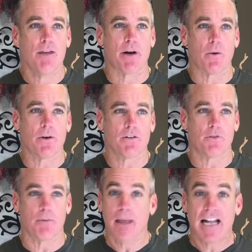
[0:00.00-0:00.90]
But it wasn't
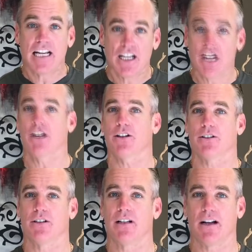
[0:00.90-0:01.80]
for many
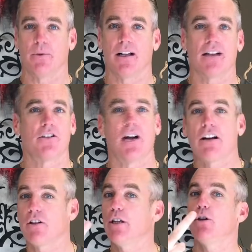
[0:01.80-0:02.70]
years until I realized there are
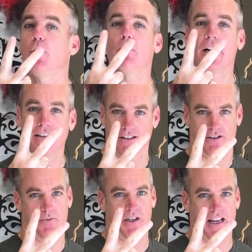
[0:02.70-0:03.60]
actually two money
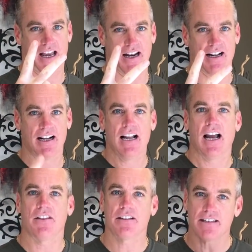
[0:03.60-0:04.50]
systems in Canada.
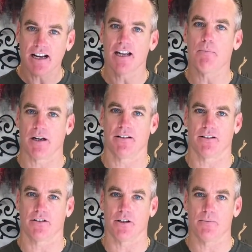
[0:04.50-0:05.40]
And the second money
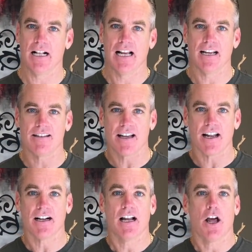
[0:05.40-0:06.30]
system is
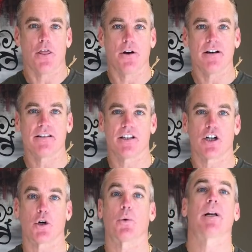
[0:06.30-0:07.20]
that there is the
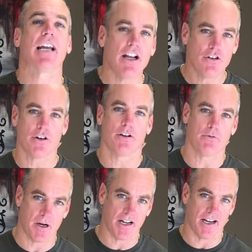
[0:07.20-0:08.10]
creation
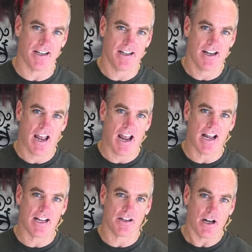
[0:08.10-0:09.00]
of money.
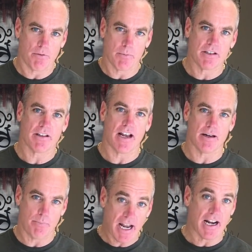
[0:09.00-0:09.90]
And governments
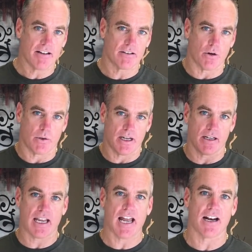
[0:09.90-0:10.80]
and banks, so
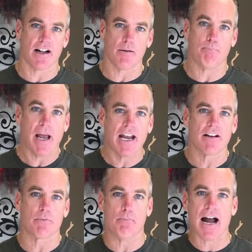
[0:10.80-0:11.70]
in Canada,
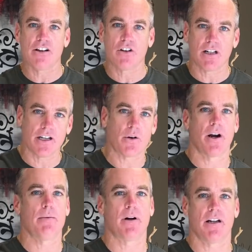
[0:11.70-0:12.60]
banks magically
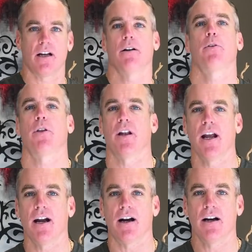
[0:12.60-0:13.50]
create money out of thin
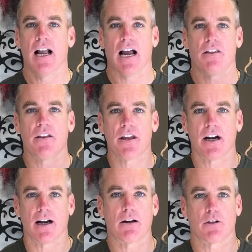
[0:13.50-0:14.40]
air, and then they
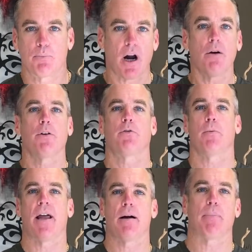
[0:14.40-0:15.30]
are allowed to profit
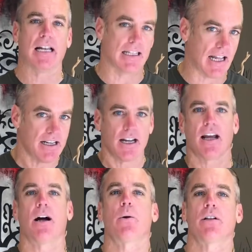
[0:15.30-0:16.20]
from that by lending
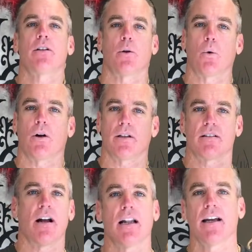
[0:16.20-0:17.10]
it out into the world.
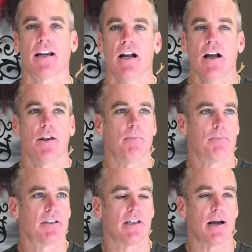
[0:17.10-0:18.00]
It's not like the
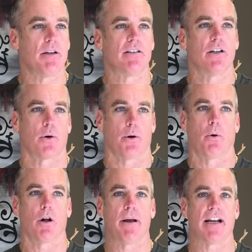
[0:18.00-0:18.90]
C I B C or the
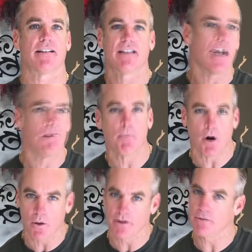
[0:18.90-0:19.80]
Royal Bank save up
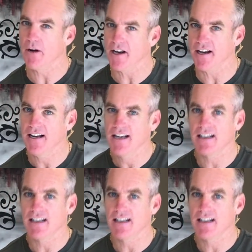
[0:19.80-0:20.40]
all this money.